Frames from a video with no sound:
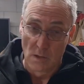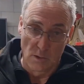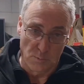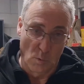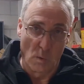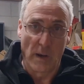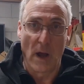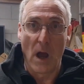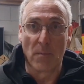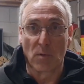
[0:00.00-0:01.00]
The smaller one at
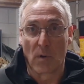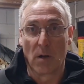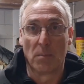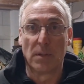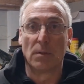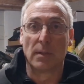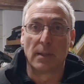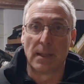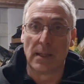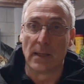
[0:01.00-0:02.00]
home is where I'll be doing
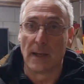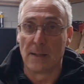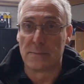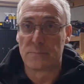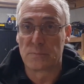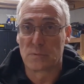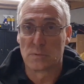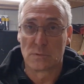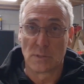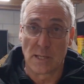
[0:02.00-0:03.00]
the
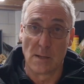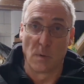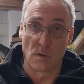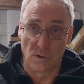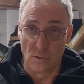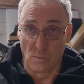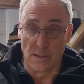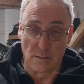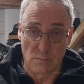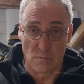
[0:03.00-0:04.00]
gearbox, the oil
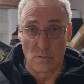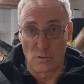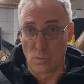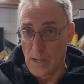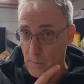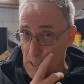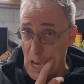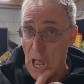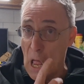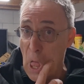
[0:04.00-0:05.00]
leak, sorting out the
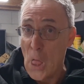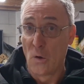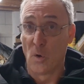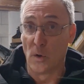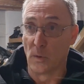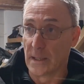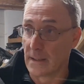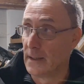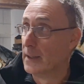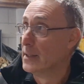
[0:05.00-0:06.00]
oil
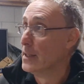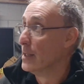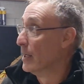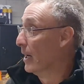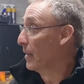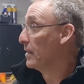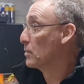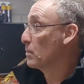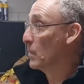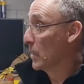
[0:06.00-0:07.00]
leak.
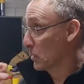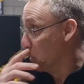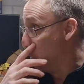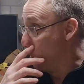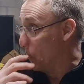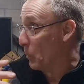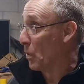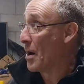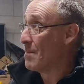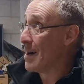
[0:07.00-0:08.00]
This is
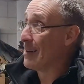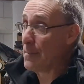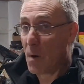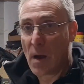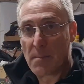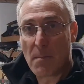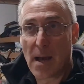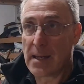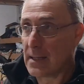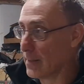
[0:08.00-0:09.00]
primarily my
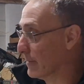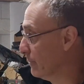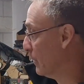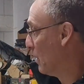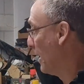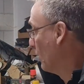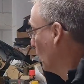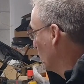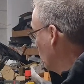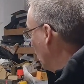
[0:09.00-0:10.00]
main
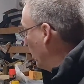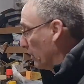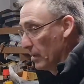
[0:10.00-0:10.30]
workshop.